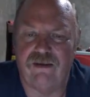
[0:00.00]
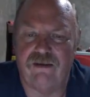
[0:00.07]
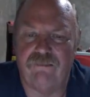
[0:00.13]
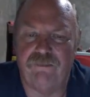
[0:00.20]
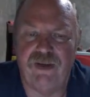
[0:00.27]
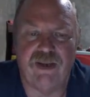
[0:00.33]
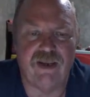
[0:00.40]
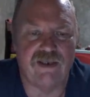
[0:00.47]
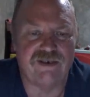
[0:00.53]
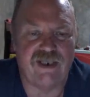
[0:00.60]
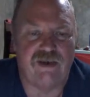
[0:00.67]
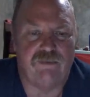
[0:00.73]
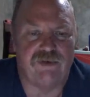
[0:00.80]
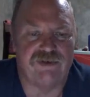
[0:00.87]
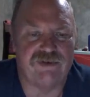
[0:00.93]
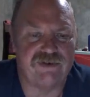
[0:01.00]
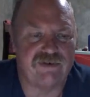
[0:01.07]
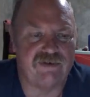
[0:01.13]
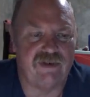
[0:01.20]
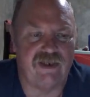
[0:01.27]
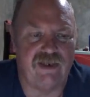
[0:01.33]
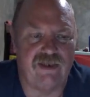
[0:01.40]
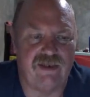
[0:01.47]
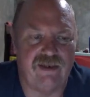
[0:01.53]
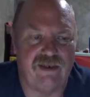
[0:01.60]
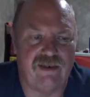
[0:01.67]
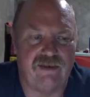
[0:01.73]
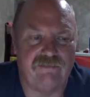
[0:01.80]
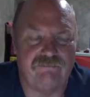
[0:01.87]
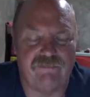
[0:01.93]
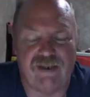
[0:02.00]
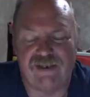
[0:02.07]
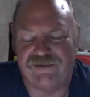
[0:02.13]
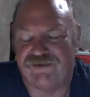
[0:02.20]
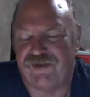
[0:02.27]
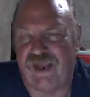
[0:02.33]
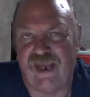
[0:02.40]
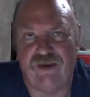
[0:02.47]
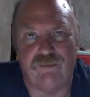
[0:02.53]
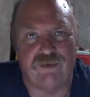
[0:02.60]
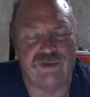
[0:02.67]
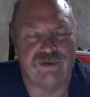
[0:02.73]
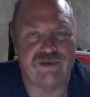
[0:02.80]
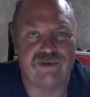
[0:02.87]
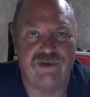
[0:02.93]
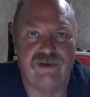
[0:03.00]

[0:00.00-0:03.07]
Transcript: because his thing was,